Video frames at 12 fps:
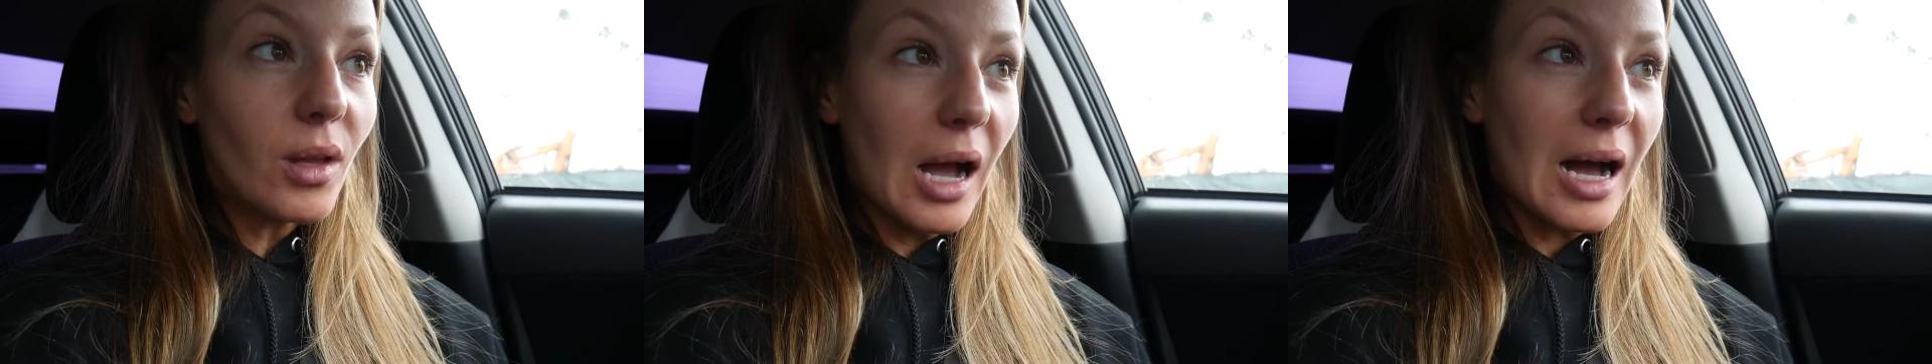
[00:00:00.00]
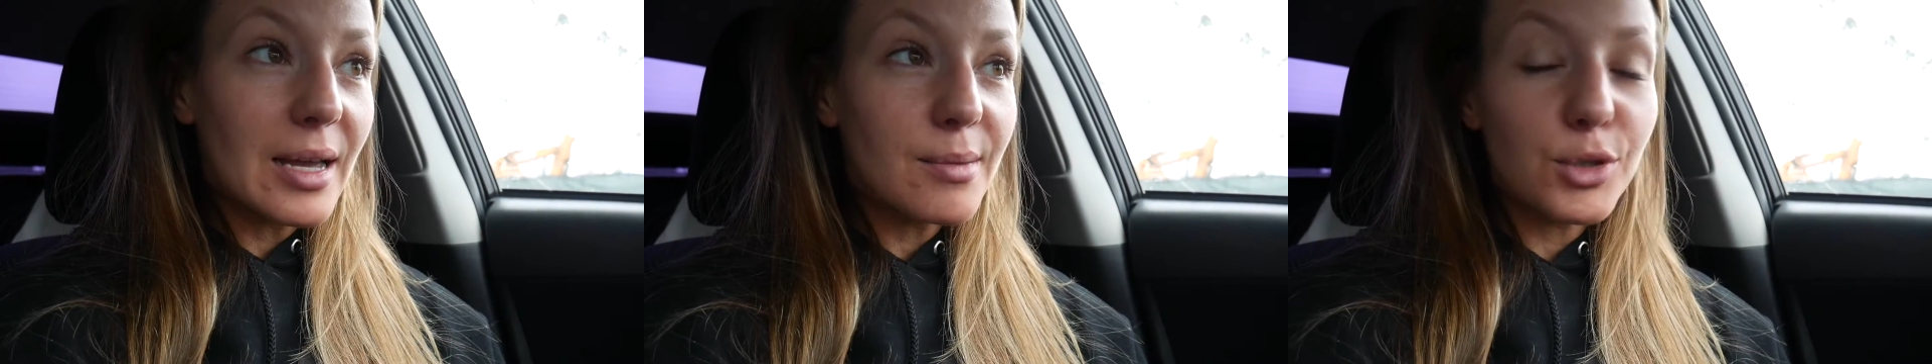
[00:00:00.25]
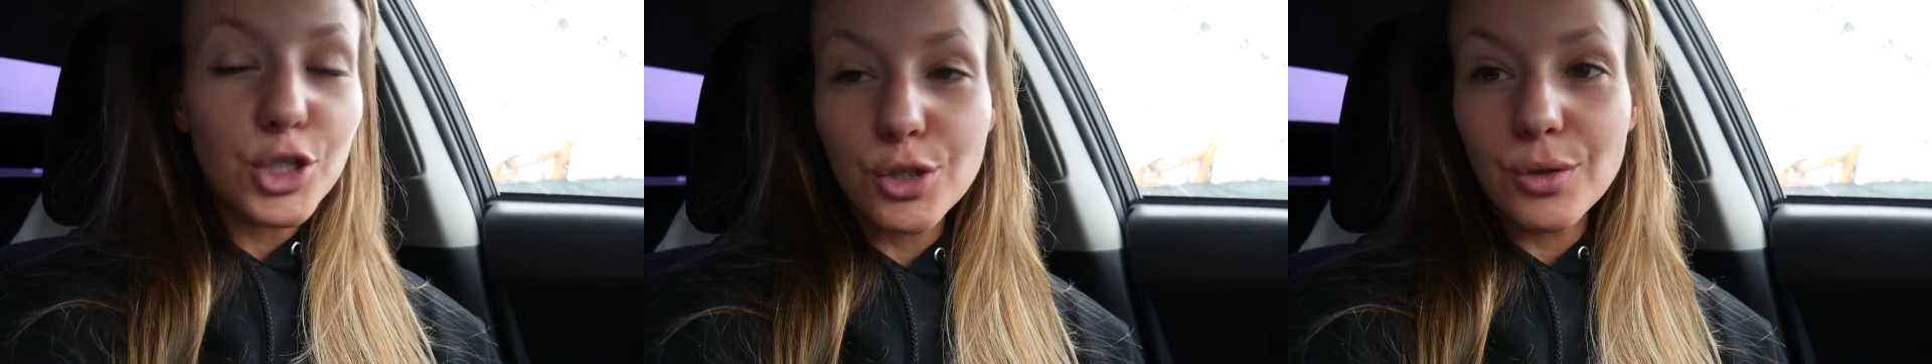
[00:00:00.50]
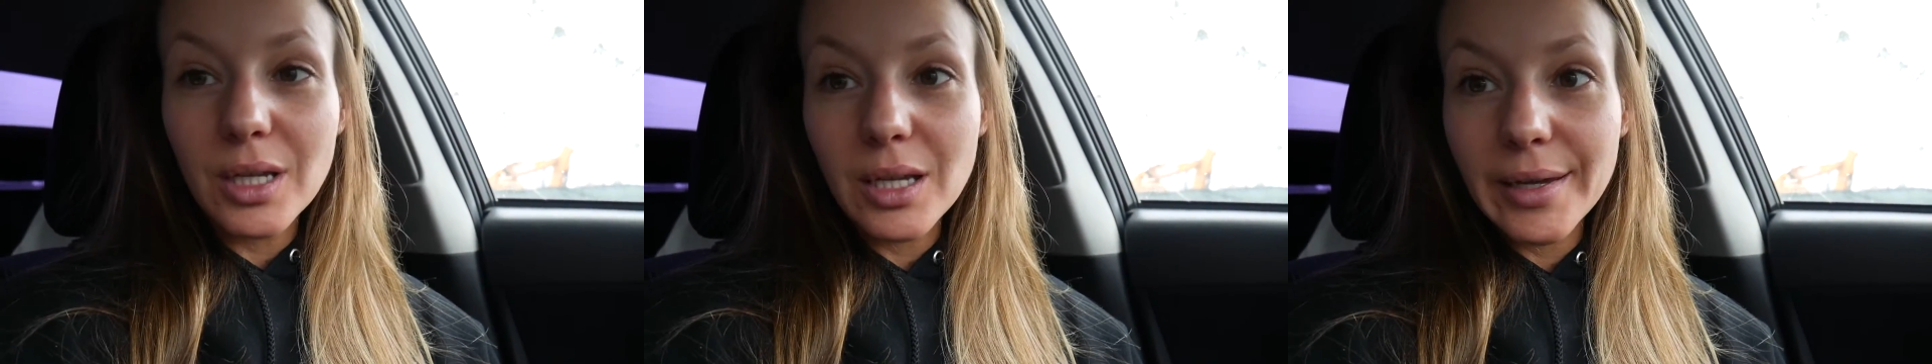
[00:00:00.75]
I am
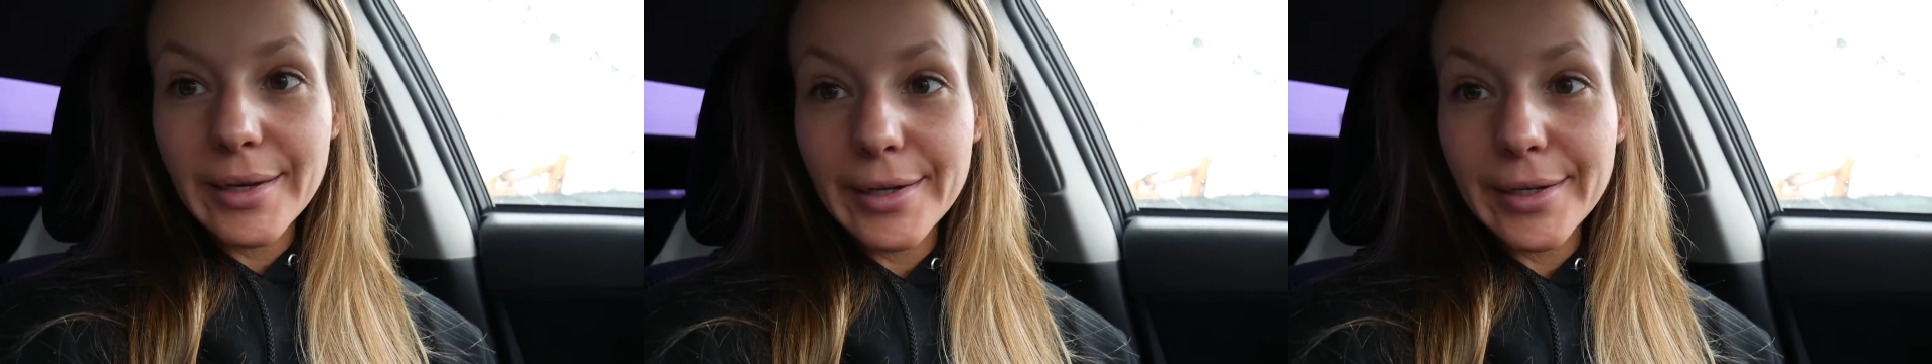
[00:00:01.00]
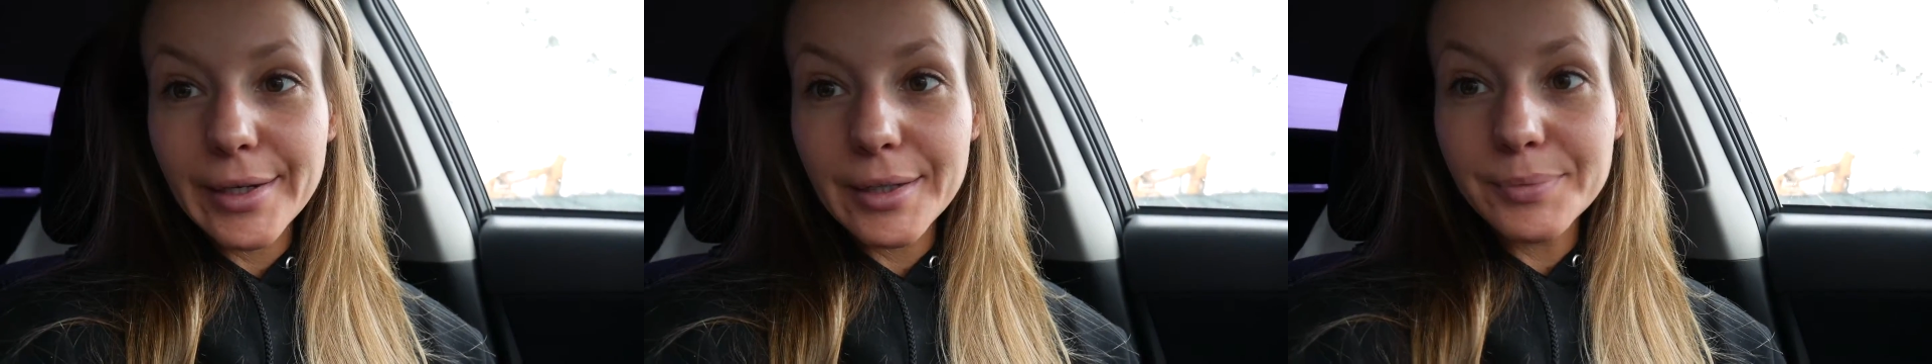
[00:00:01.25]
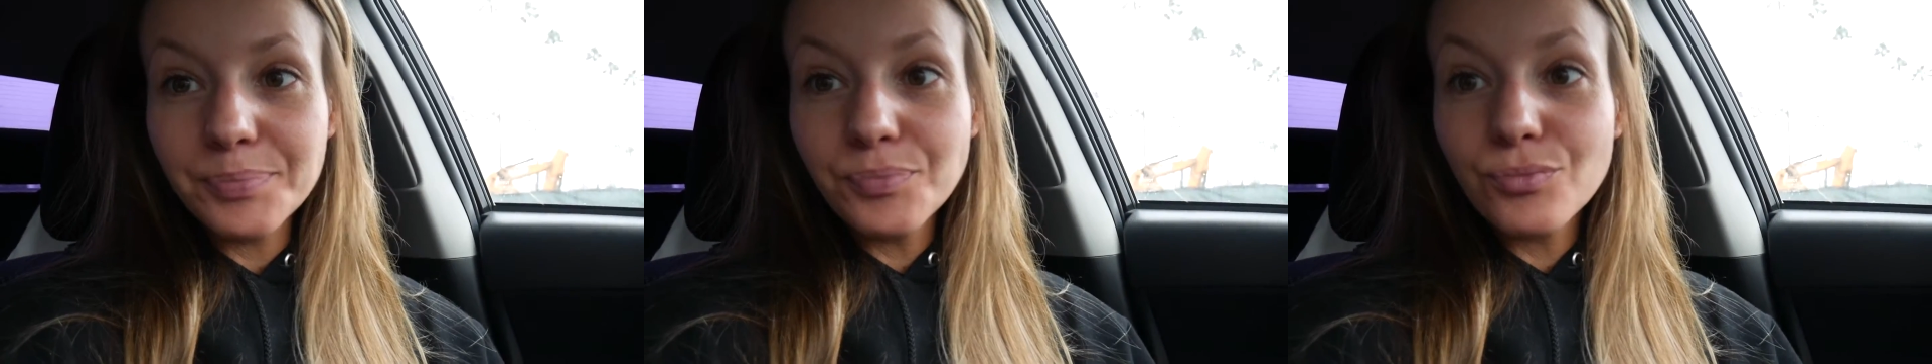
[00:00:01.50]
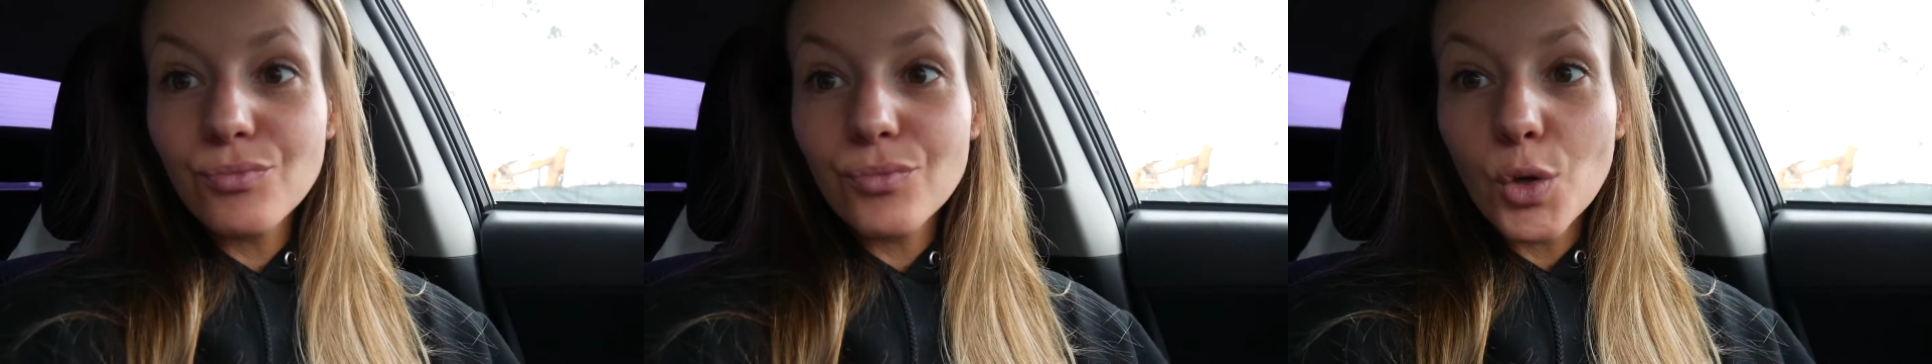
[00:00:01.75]
shooting
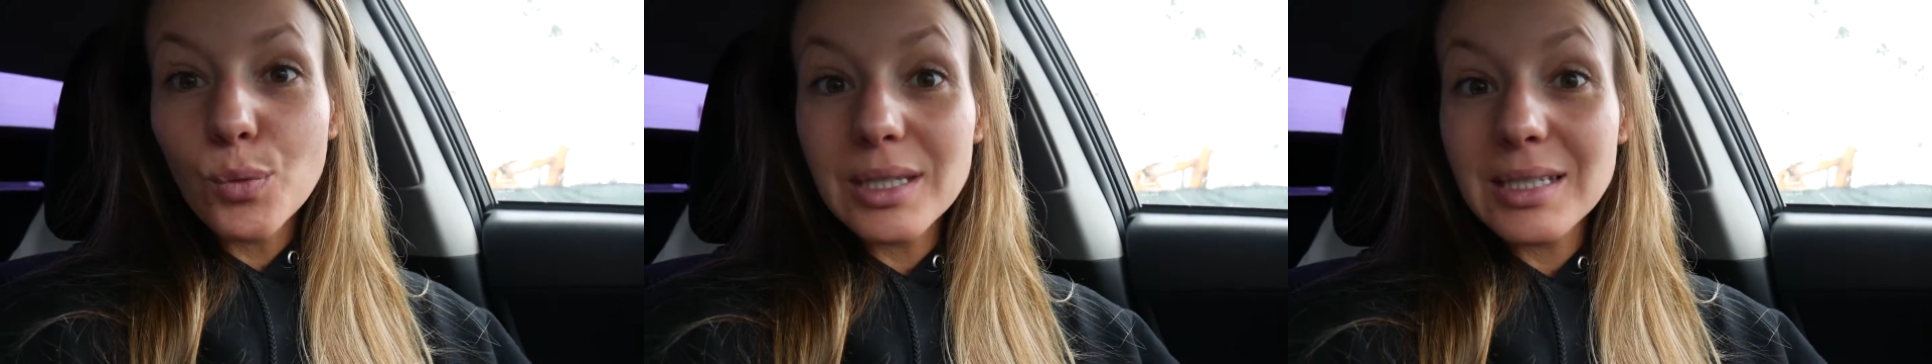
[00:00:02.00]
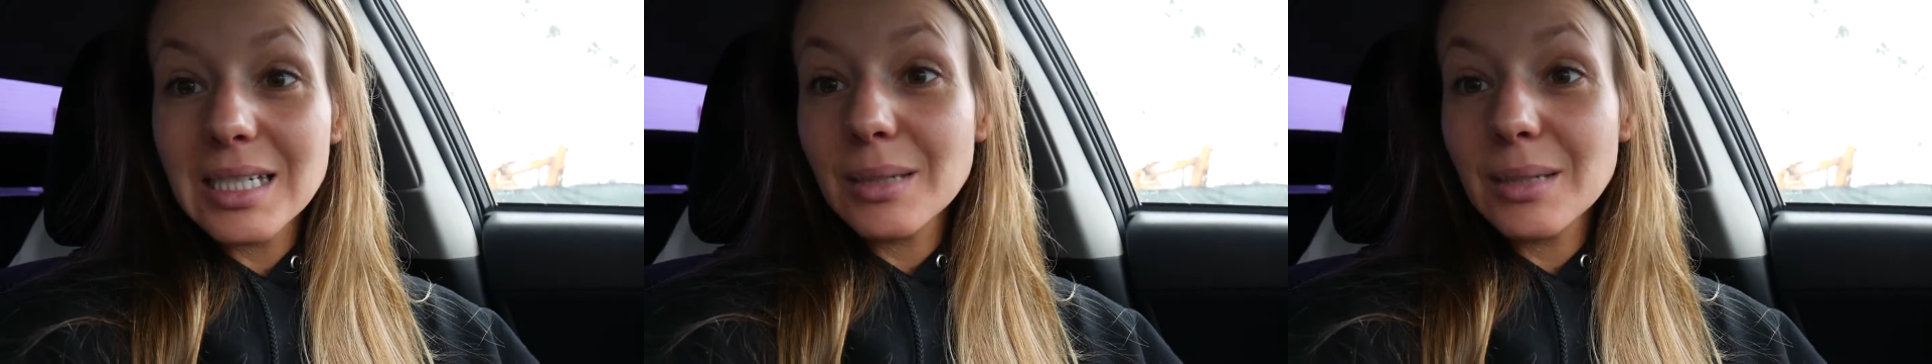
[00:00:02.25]
with